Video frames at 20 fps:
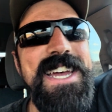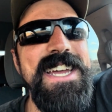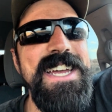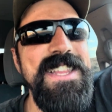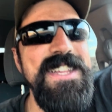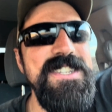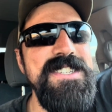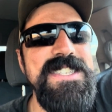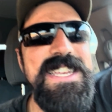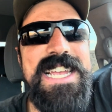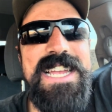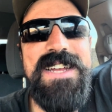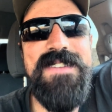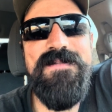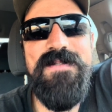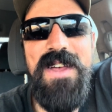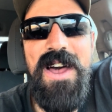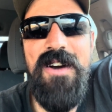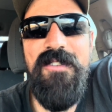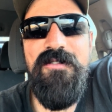There's
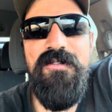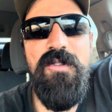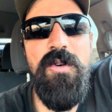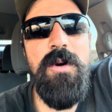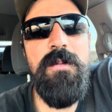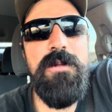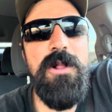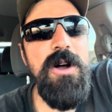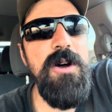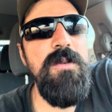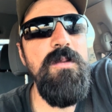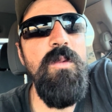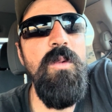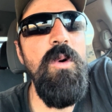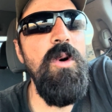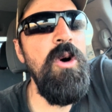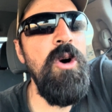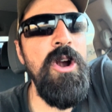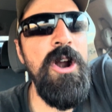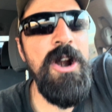a full-blown
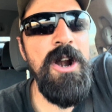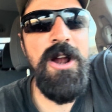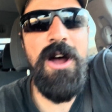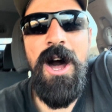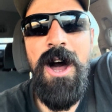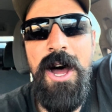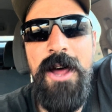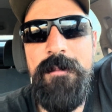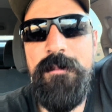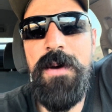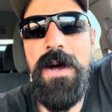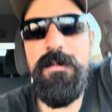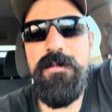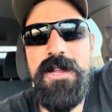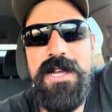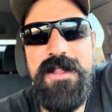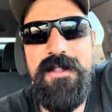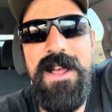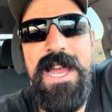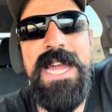war on
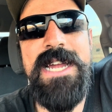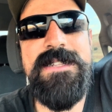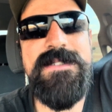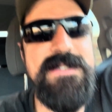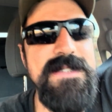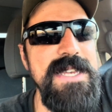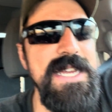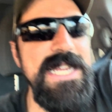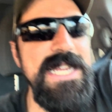public lands.